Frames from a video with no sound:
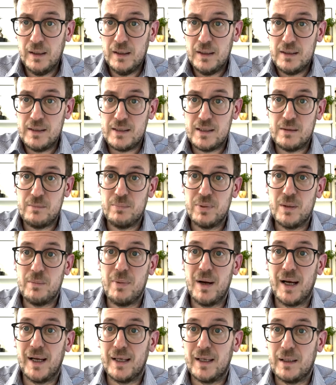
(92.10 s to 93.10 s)
simply
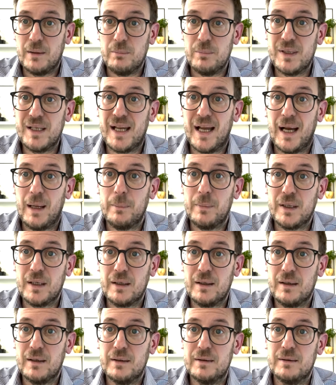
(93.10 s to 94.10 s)
by becoming
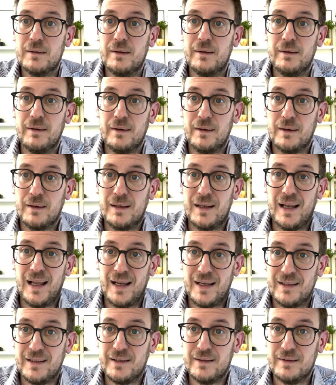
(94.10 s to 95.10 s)
the
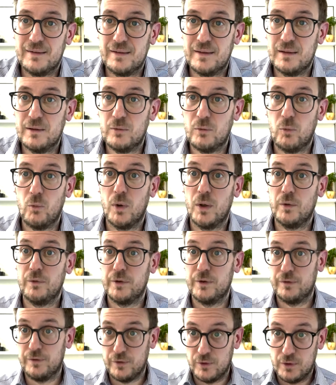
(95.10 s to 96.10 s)
client, one of
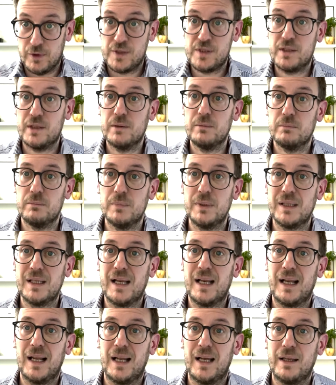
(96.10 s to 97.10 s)
the first
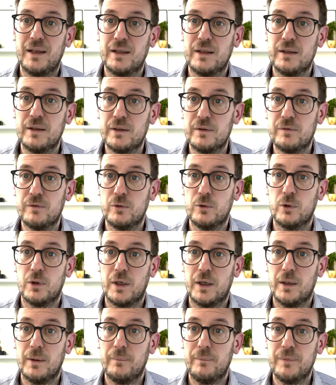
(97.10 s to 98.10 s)
big client
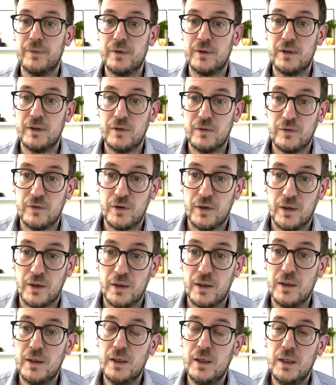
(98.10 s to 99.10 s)
for this
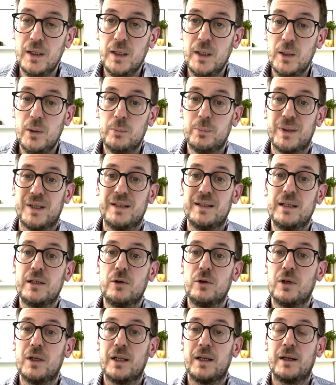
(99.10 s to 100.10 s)

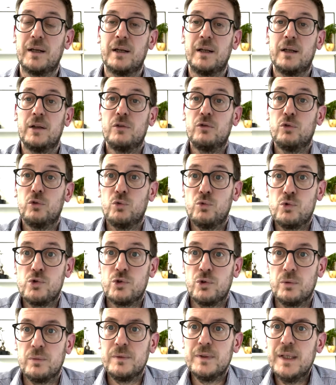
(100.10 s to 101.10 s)
particular
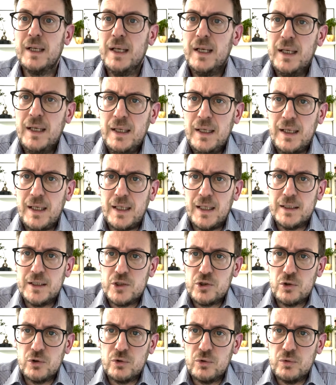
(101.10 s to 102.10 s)
solution. In
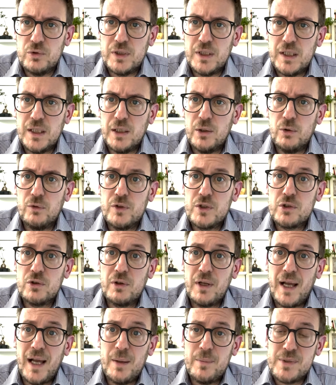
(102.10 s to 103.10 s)
addition to the
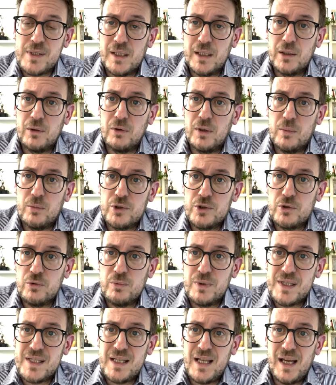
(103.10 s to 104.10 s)
innovation hubs and the collaboration
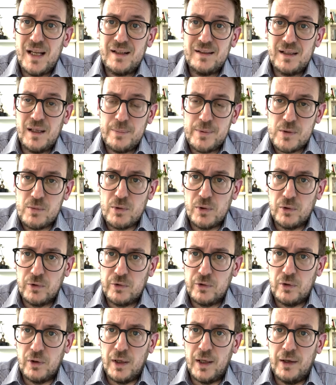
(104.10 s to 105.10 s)
with startups, we
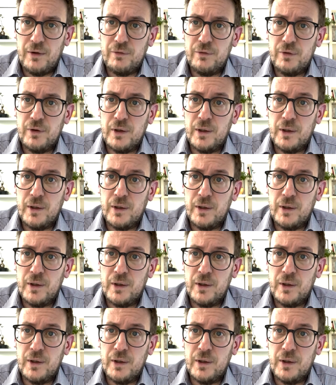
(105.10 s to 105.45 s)
also have,